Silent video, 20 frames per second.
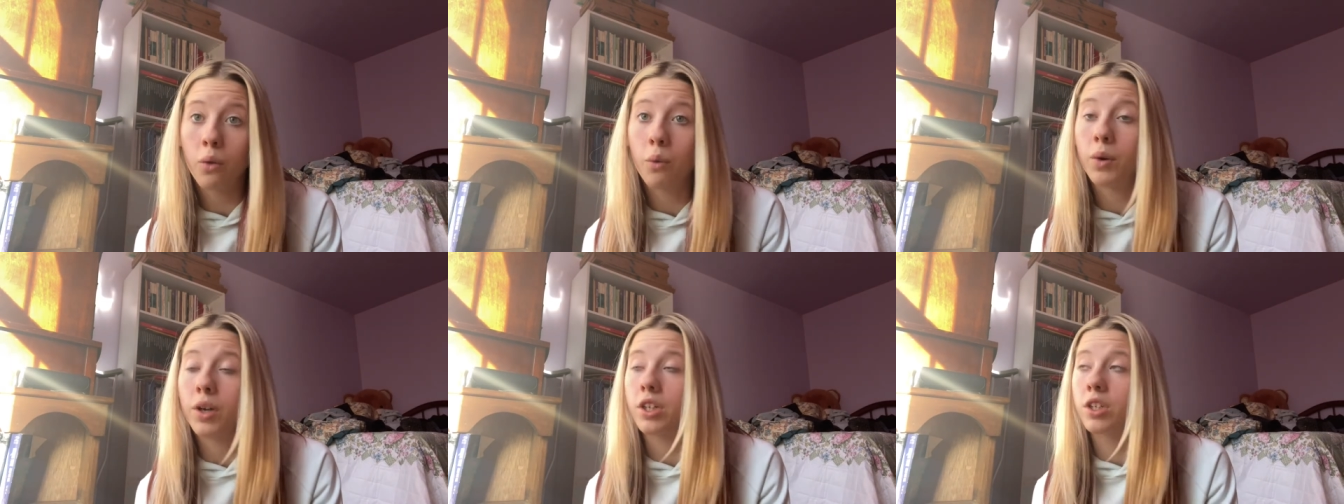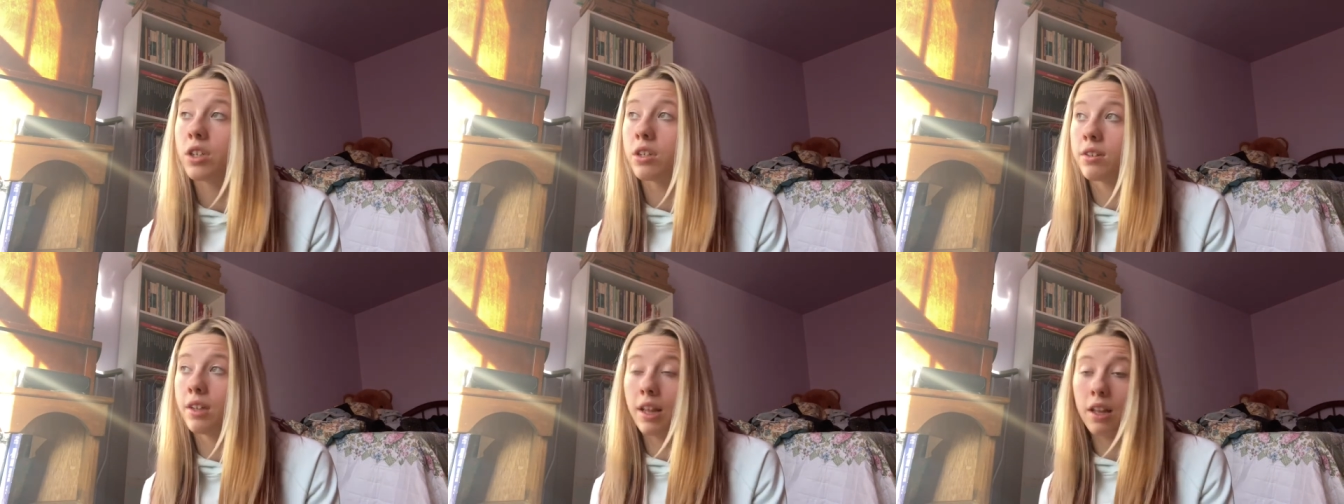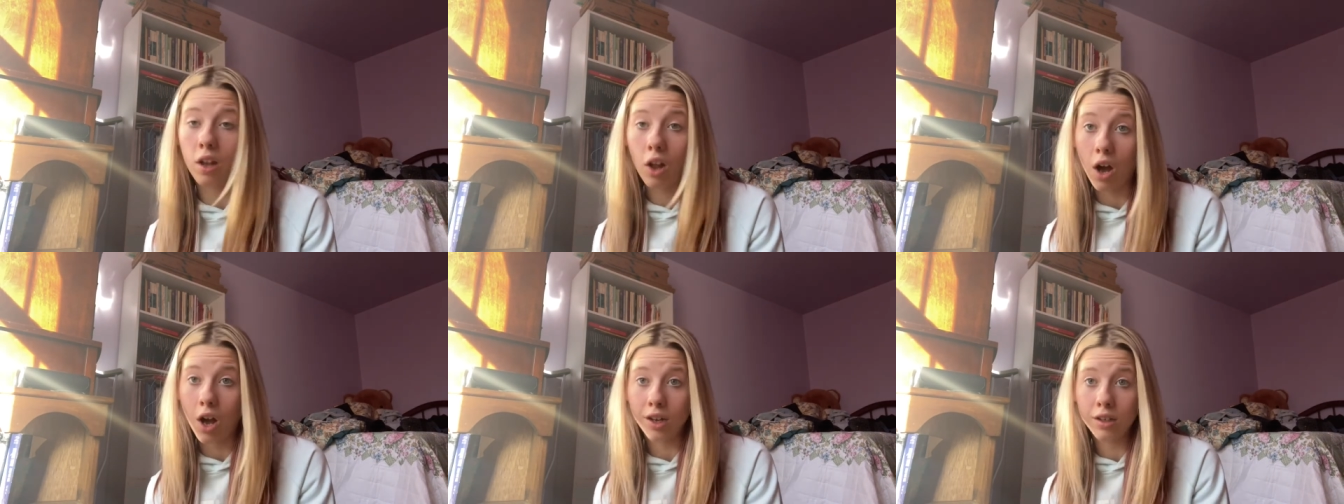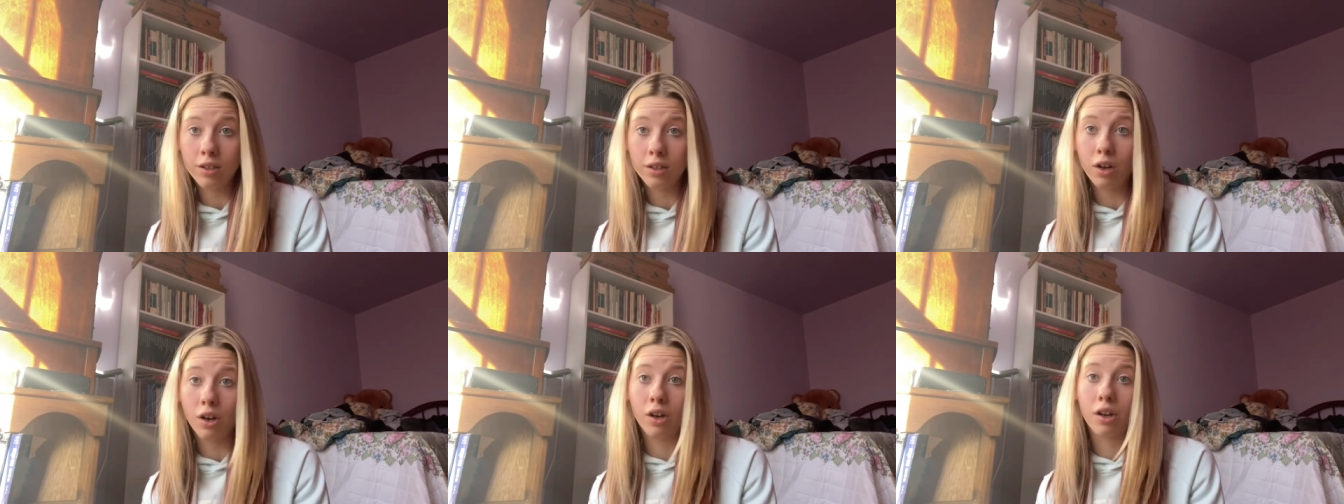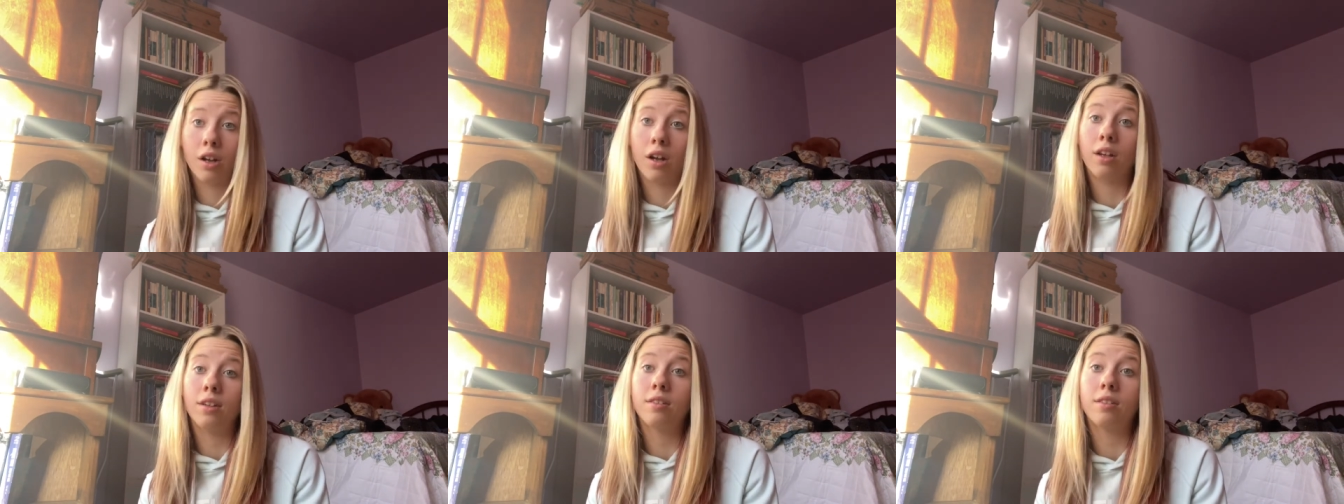which is a lot
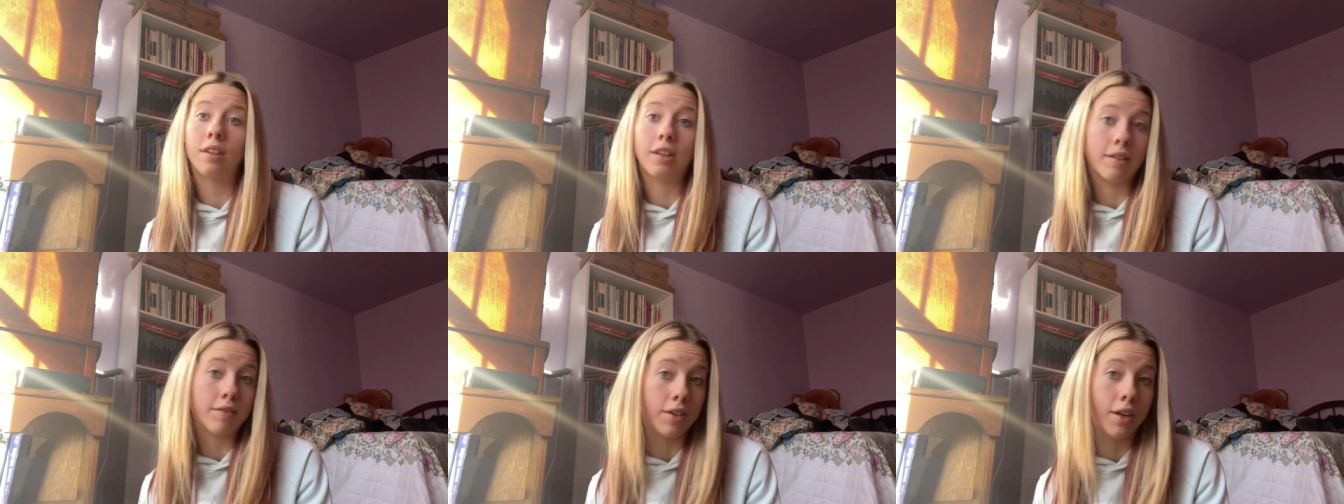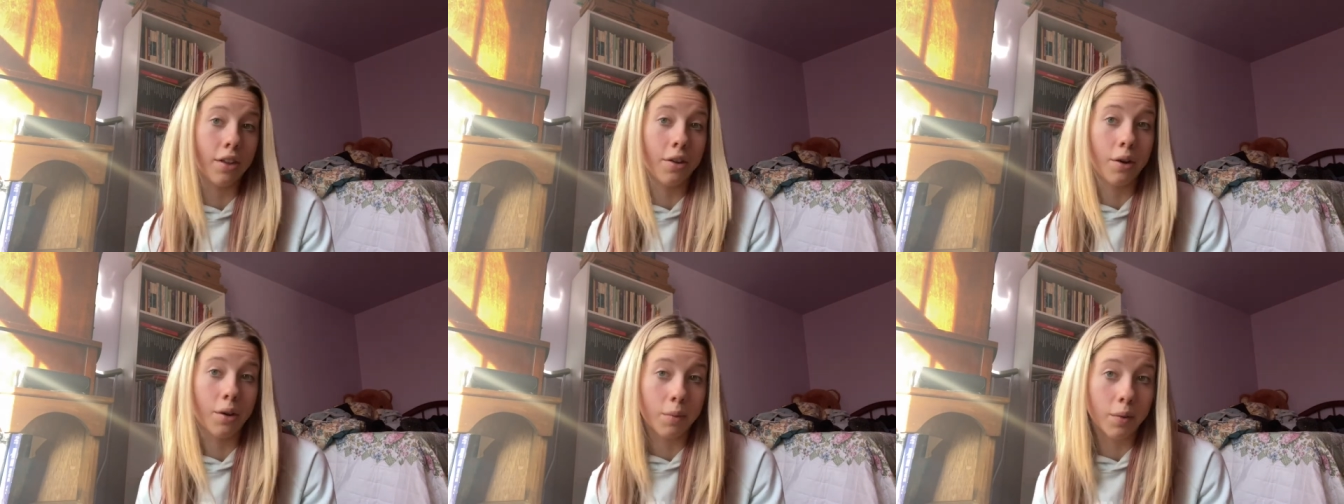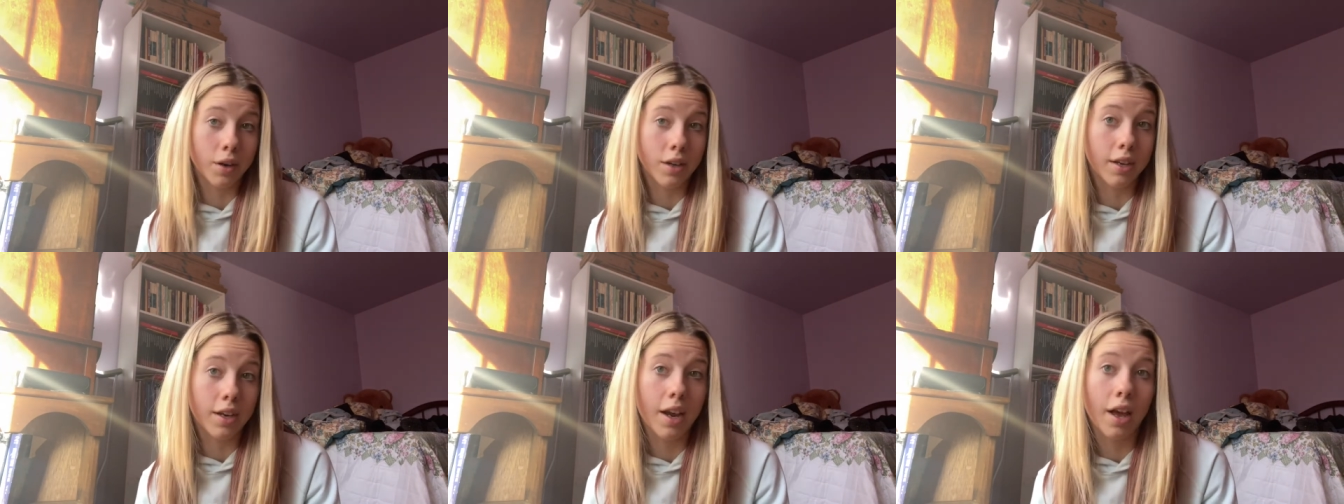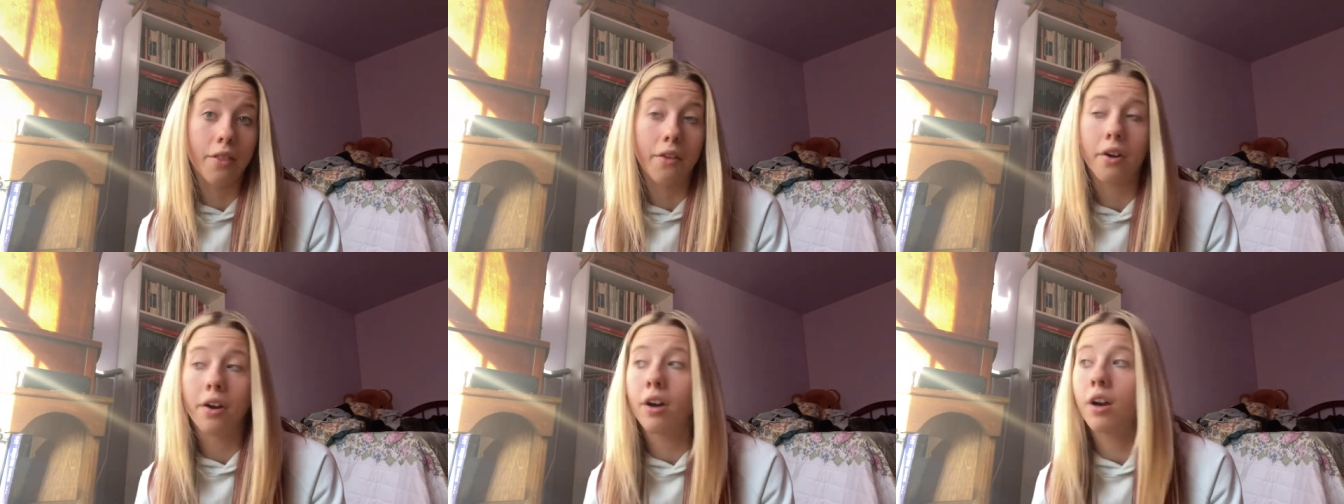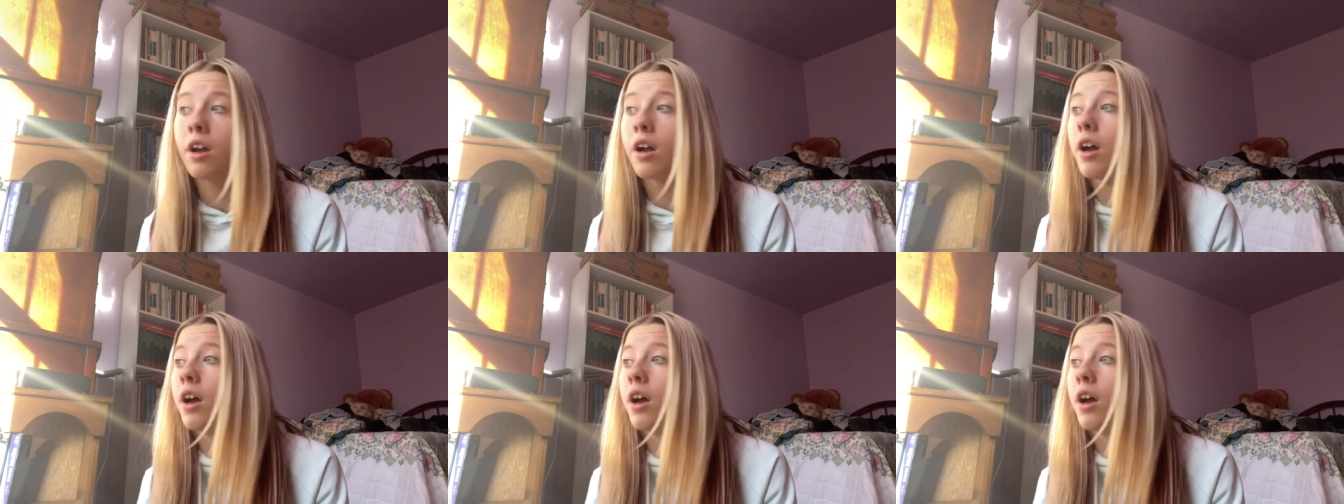on us to live together and work together.